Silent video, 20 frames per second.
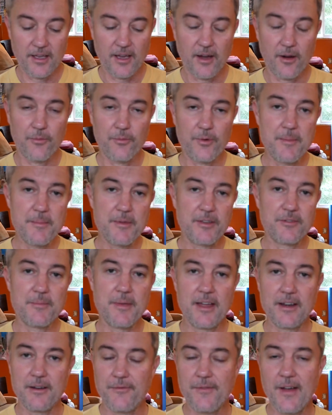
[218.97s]
A rim is
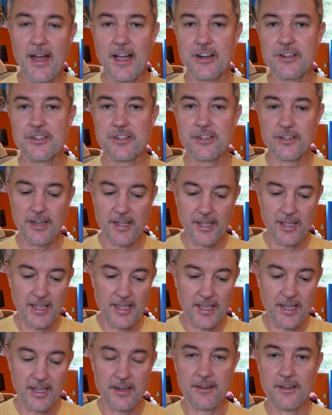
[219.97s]
manufactured
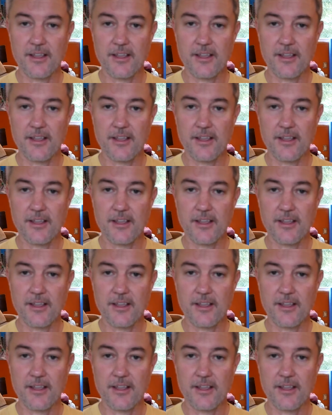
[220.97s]
and